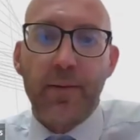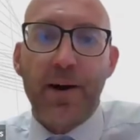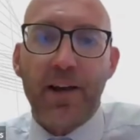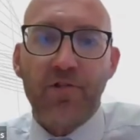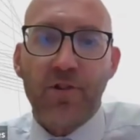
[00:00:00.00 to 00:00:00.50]
They're
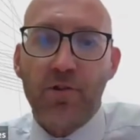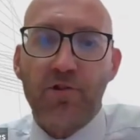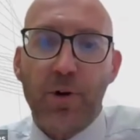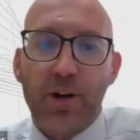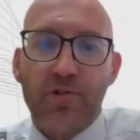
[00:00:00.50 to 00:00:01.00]
passed
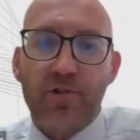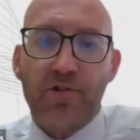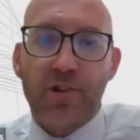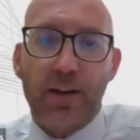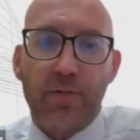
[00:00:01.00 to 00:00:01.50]
on to us
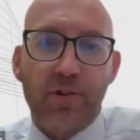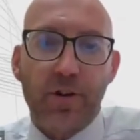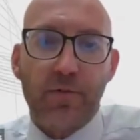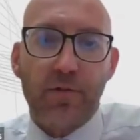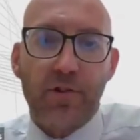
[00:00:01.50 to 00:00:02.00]
to save
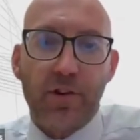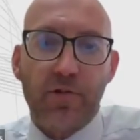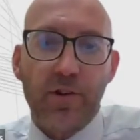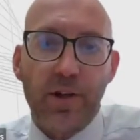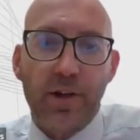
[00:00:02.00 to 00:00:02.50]

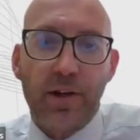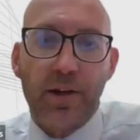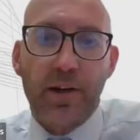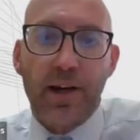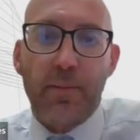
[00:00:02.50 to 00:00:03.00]
services,
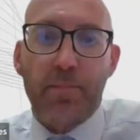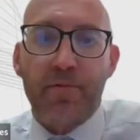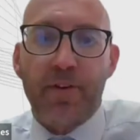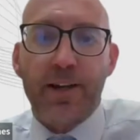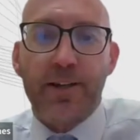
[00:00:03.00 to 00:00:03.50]
and
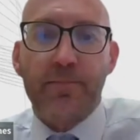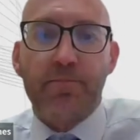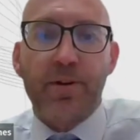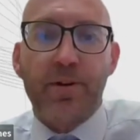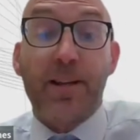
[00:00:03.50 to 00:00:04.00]

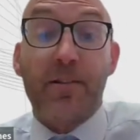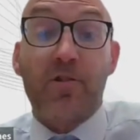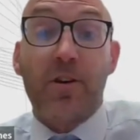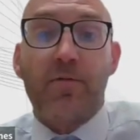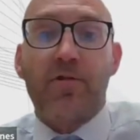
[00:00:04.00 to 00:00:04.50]
providing public
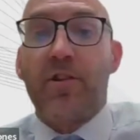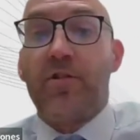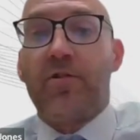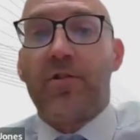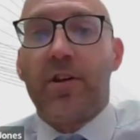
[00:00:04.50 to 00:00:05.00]

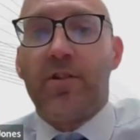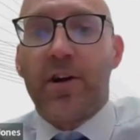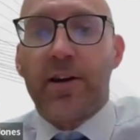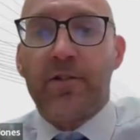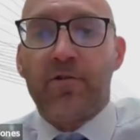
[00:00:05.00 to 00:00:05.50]
services
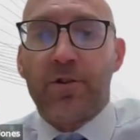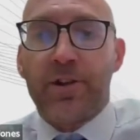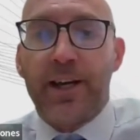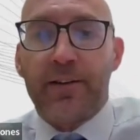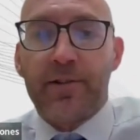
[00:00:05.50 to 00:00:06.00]
is our raison
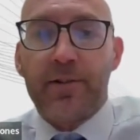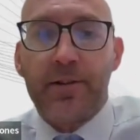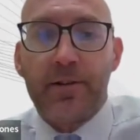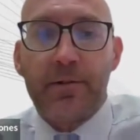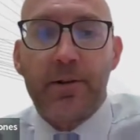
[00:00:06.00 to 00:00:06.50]
d'être.
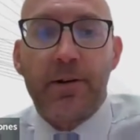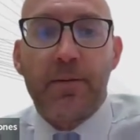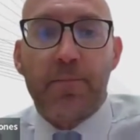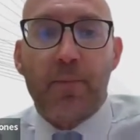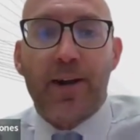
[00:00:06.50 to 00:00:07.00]

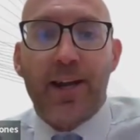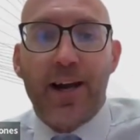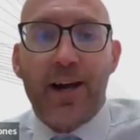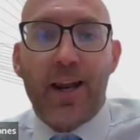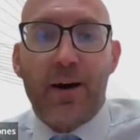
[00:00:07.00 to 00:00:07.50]
But we
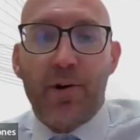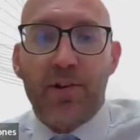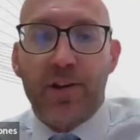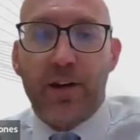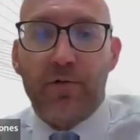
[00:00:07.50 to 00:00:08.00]
can't allow
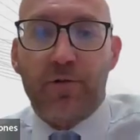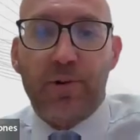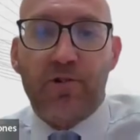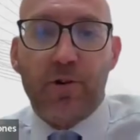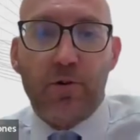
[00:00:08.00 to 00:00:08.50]
ourselves
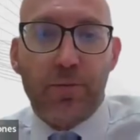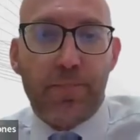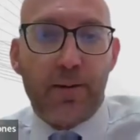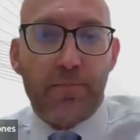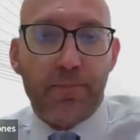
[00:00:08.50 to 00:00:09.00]
to be sold a
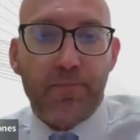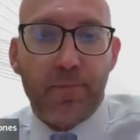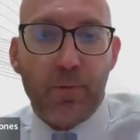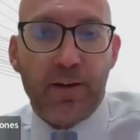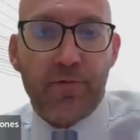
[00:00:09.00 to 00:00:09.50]
pup.
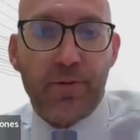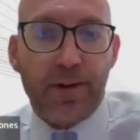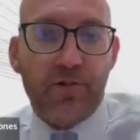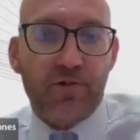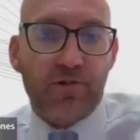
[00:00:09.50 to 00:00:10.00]
We have to
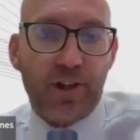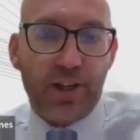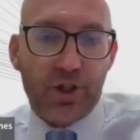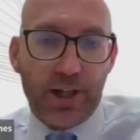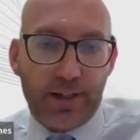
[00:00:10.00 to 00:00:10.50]
be
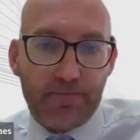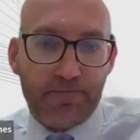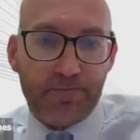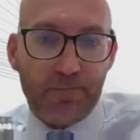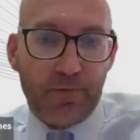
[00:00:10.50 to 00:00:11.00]
strategic.
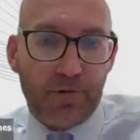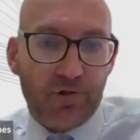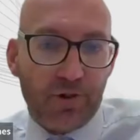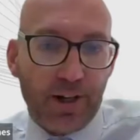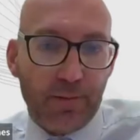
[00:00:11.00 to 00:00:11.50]
We have to
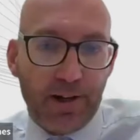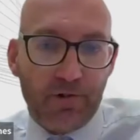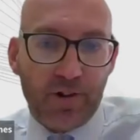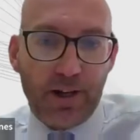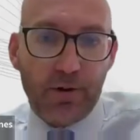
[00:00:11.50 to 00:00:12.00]
strike the
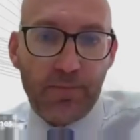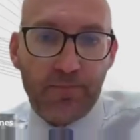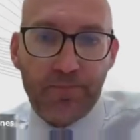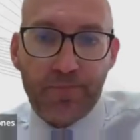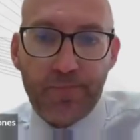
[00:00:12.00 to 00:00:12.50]
best
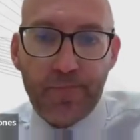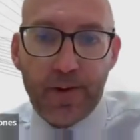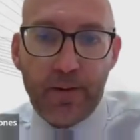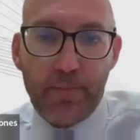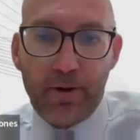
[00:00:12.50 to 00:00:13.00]
deal
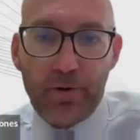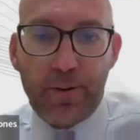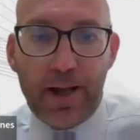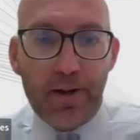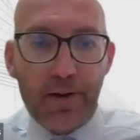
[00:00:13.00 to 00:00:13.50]
and build
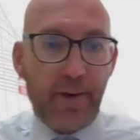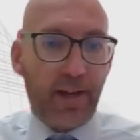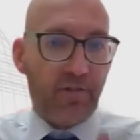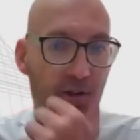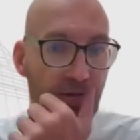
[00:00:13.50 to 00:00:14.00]
a plan that
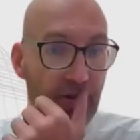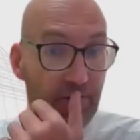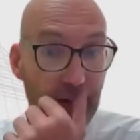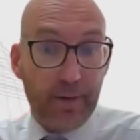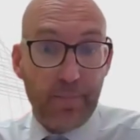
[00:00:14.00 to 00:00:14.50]
makes it
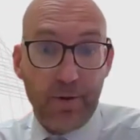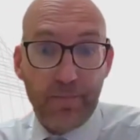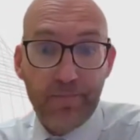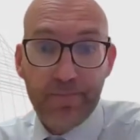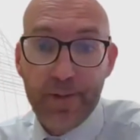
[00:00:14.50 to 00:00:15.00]

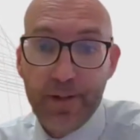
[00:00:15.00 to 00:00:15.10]
sustainable.